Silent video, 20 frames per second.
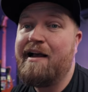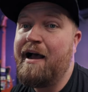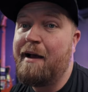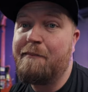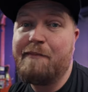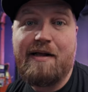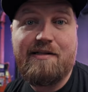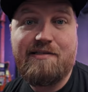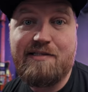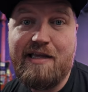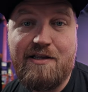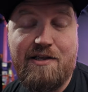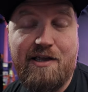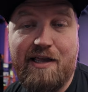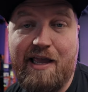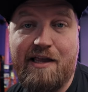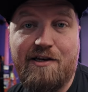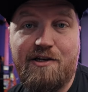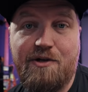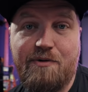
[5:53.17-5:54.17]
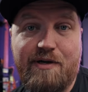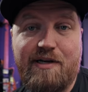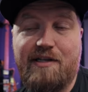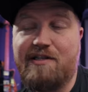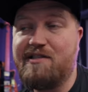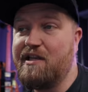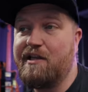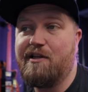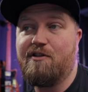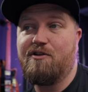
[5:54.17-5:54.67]
I'm not saying you can't do any
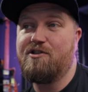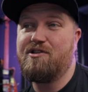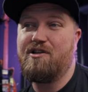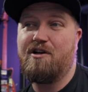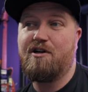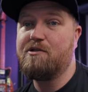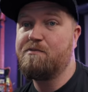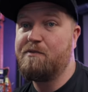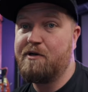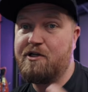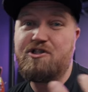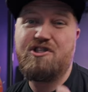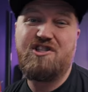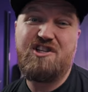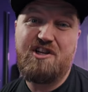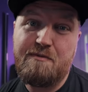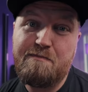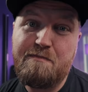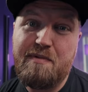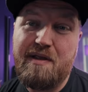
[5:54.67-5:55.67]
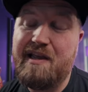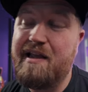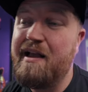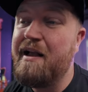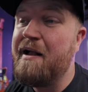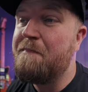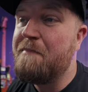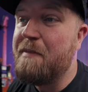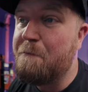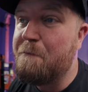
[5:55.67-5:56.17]
singular songs, but it should be
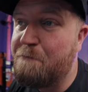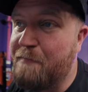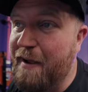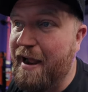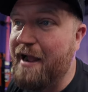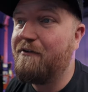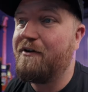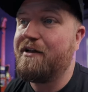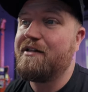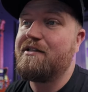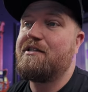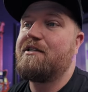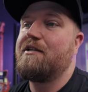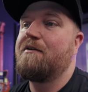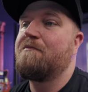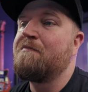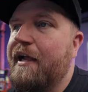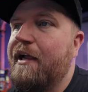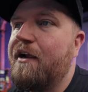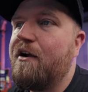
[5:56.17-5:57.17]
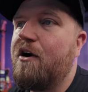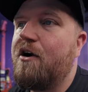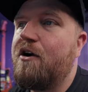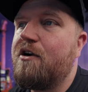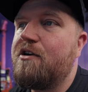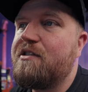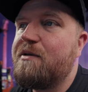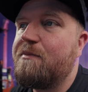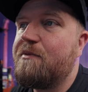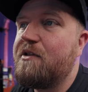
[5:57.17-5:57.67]
balanced. Here
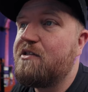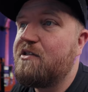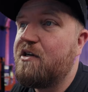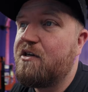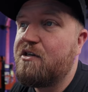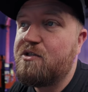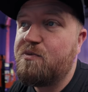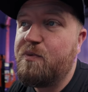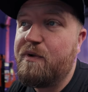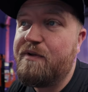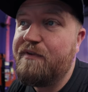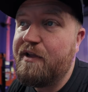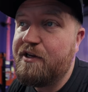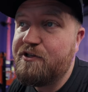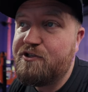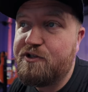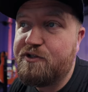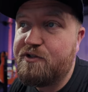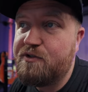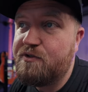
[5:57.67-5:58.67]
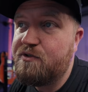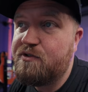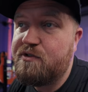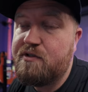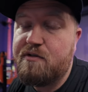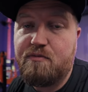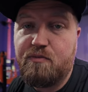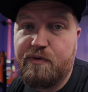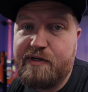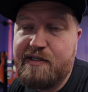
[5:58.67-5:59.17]
are some of the songs we've
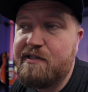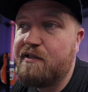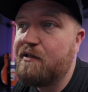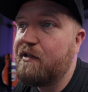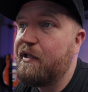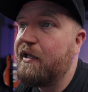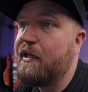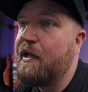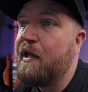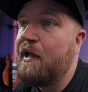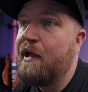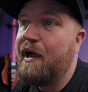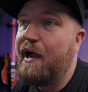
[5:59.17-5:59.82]
introduced recently.